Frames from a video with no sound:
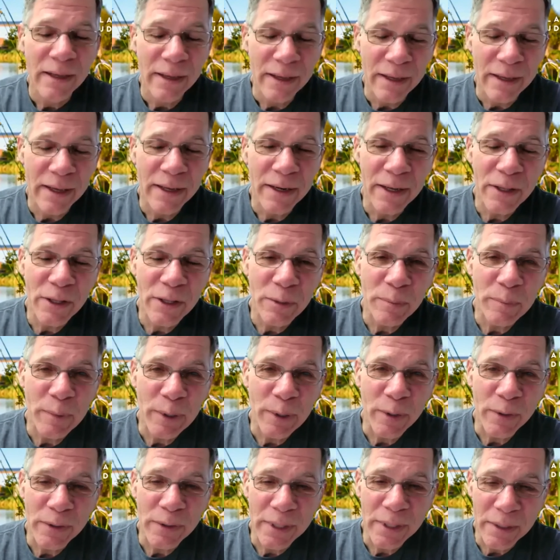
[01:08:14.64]
another
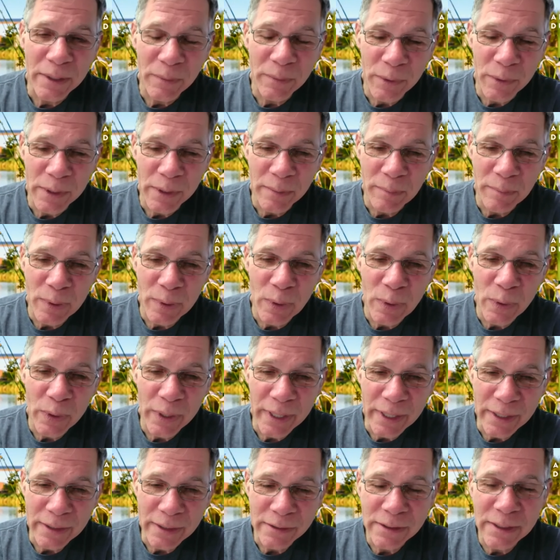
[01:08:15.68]
bird that would
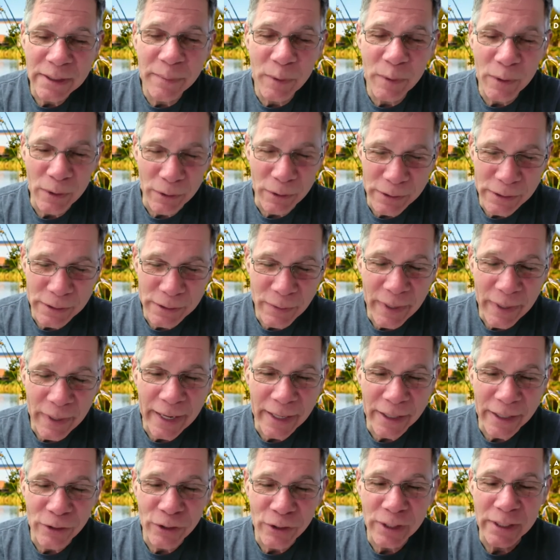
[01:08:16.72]
employ a similar
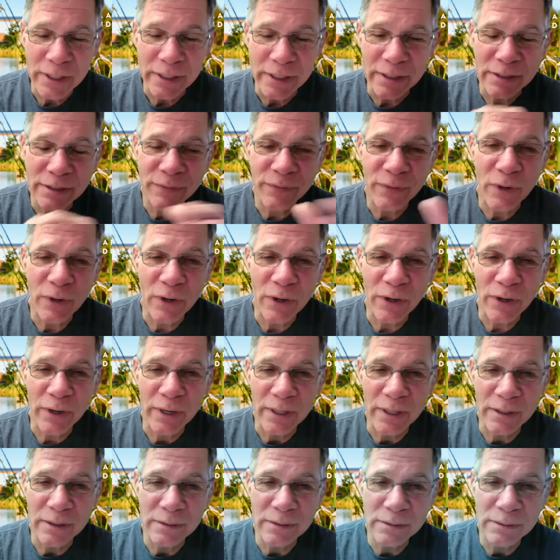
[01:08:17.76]
strategy as far
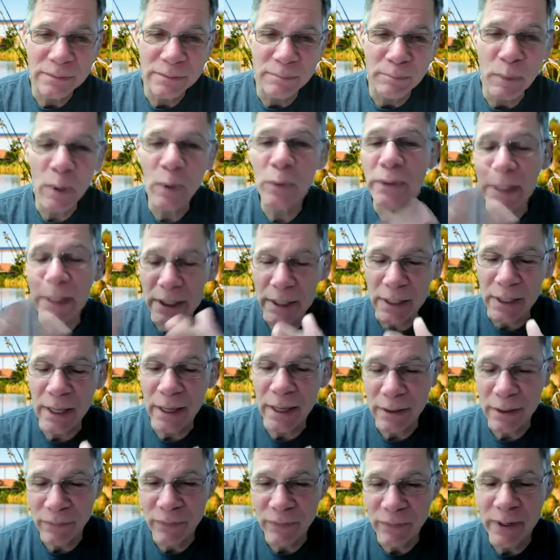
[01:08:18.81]
as molting a
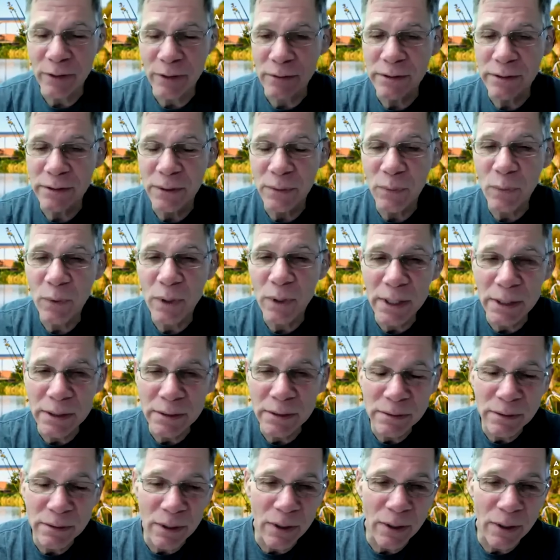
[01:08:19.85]
lot of feathers at once
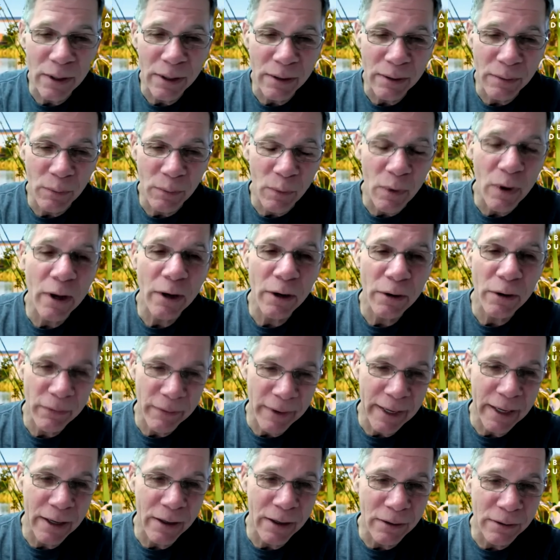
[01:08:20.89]
are
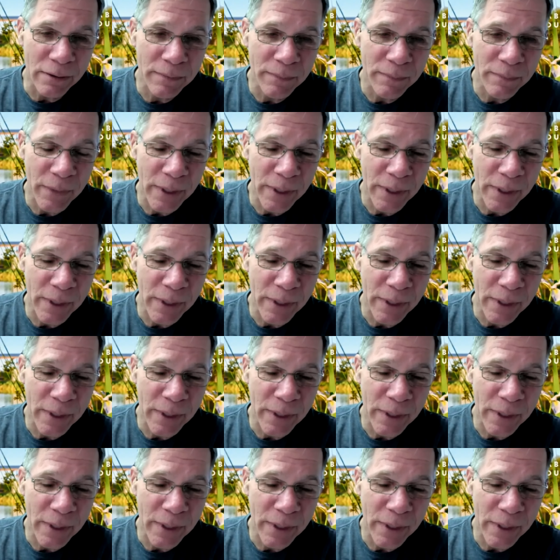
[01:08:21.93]
waterfowl